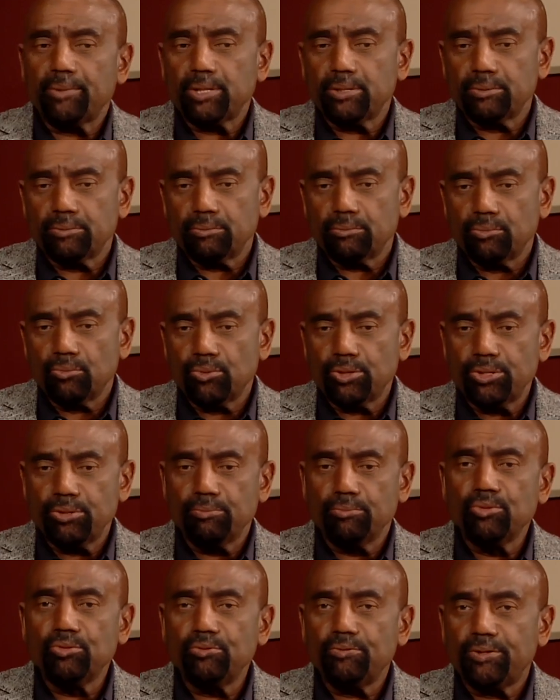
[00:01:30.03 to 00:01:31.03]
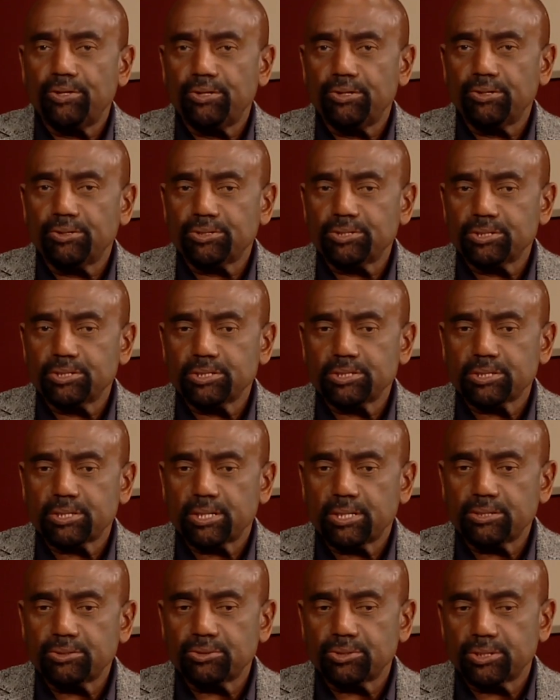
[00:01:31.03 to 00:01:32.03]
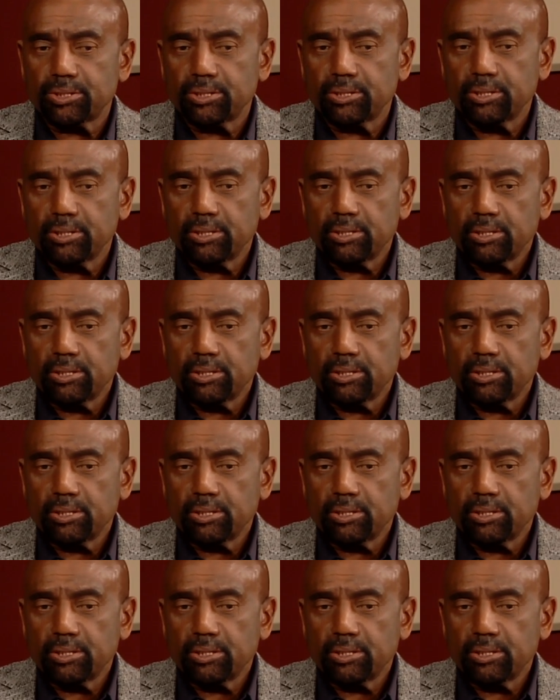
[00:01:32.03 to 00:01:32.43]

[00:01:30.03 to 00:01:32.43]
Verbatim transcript: mean, when you move here to this country,